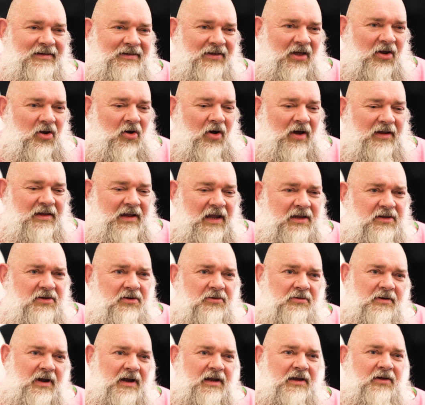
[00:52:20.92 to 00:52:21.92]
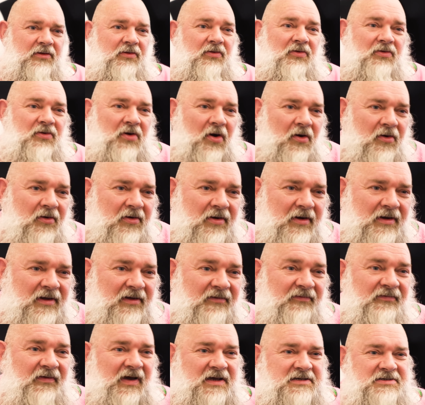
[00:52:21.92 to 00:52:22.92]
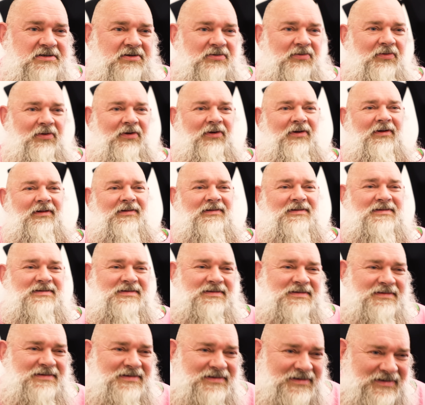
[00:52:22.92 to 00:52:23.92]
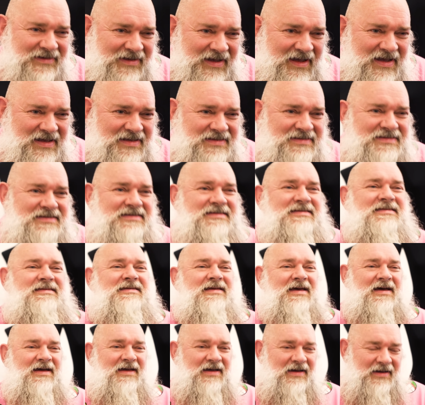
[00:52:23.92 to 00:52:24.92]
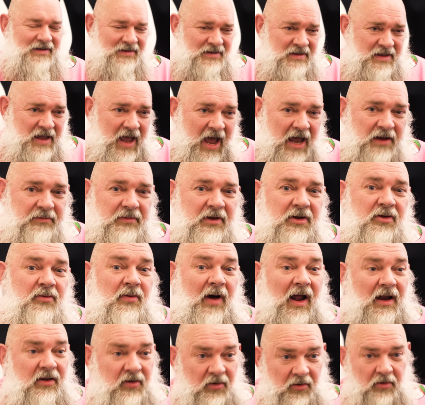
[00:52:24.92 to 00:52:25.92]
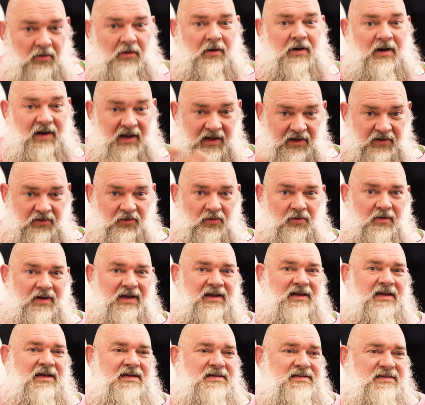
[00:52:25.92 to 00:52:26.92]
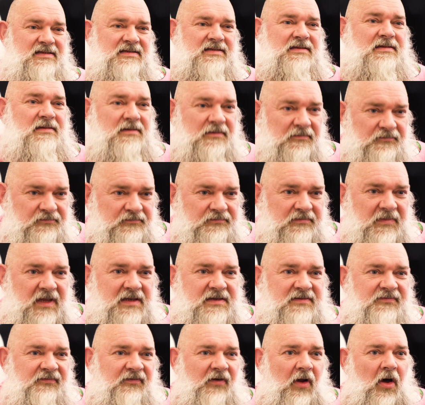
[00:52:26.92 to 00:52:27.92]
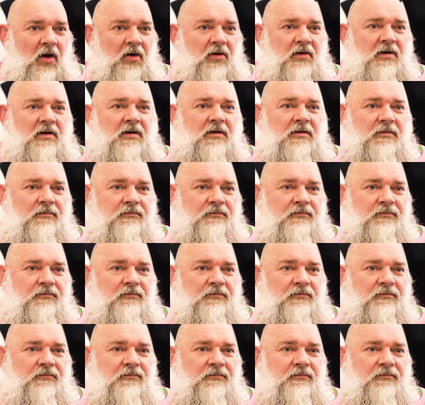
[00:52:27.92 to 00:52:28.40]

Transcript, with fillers: And then you're ready to conquer the fashion world. Oh, yes. And meanwhile, you're already doing this blog.